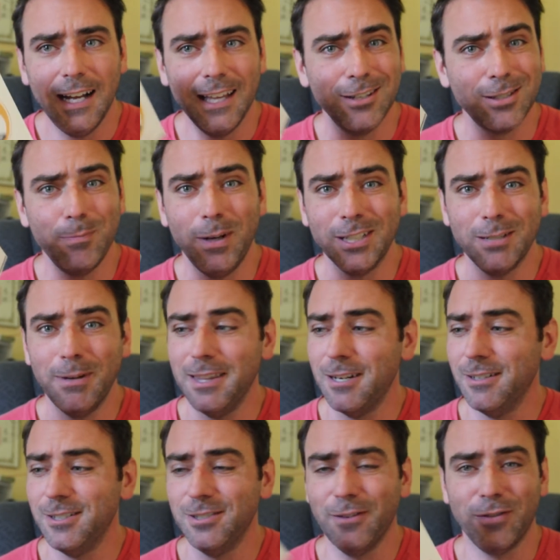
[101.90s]
There's a bunch of them on there
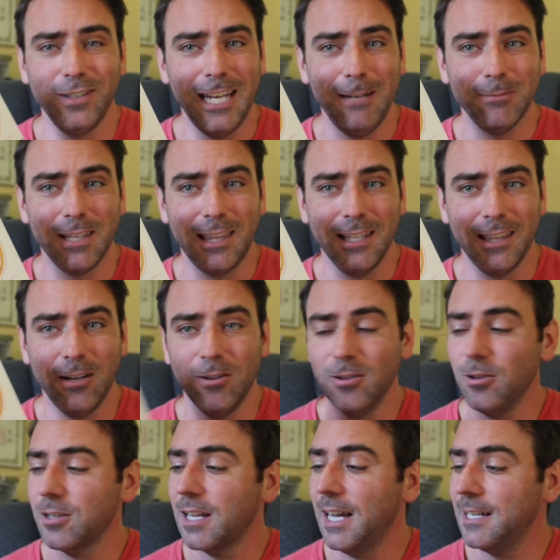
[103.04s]
under different names. I think they all
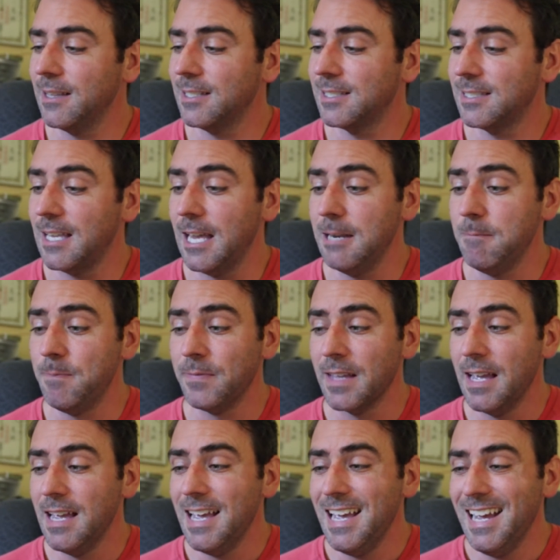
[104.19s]
look kind of the same.
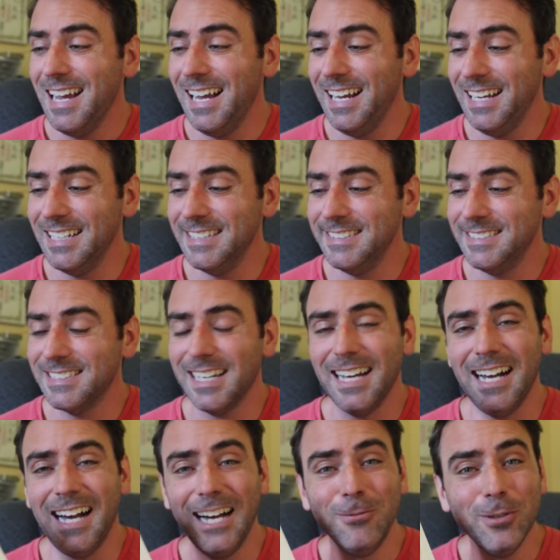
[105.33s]
And
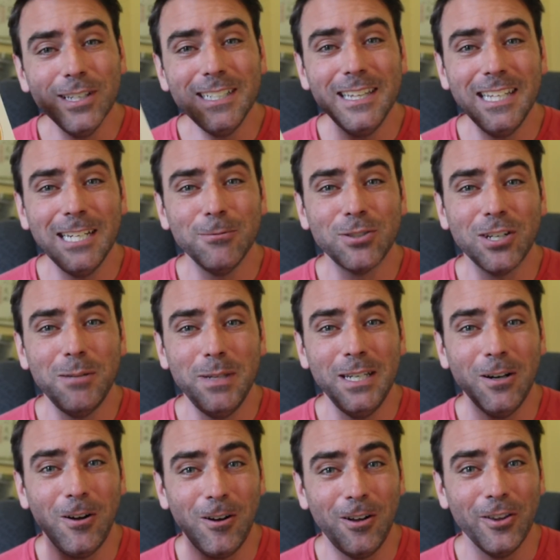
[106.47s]
I really didn't think it was going to be
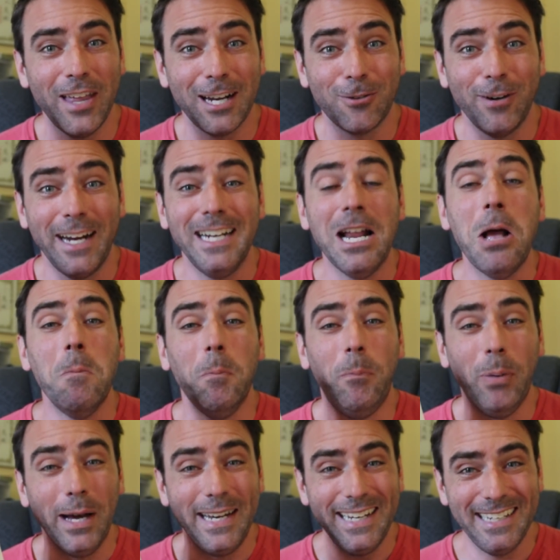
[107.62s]
all that great,
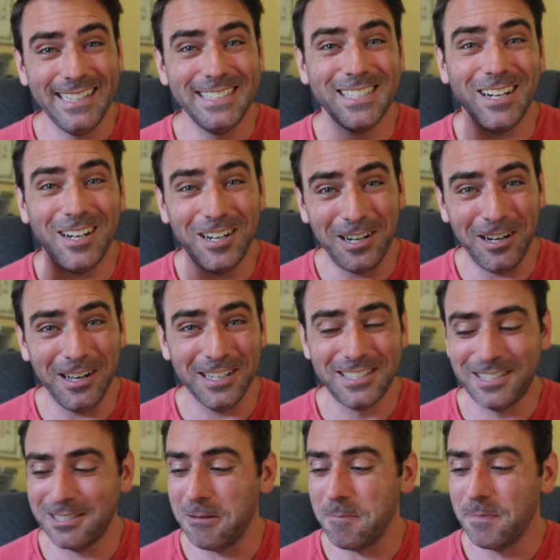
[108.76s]
but it is
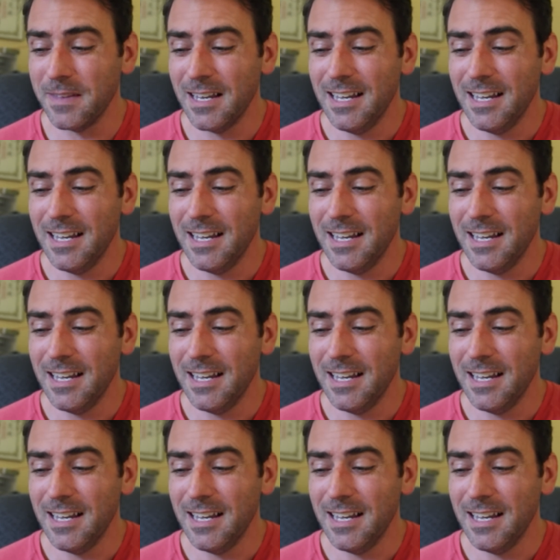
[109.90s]
awesome.